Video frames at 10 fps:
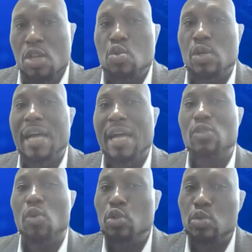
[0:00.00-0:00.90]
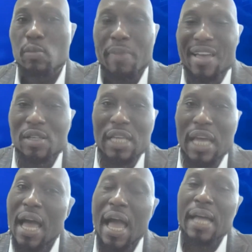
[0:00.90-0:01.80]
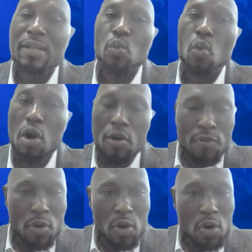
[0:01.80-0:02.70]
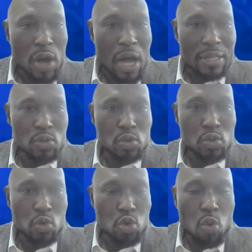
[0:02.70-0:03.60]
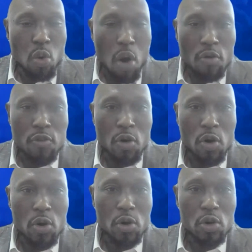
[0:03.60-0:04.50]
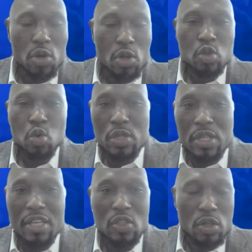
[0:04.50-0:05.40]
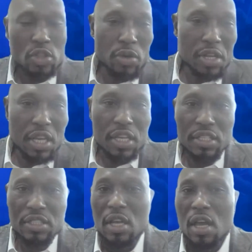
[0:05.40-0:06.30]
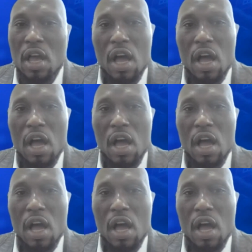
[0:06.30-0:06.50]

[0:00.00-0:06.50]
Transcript: you can go to Bayelsa and work do work for 2 days or 3 days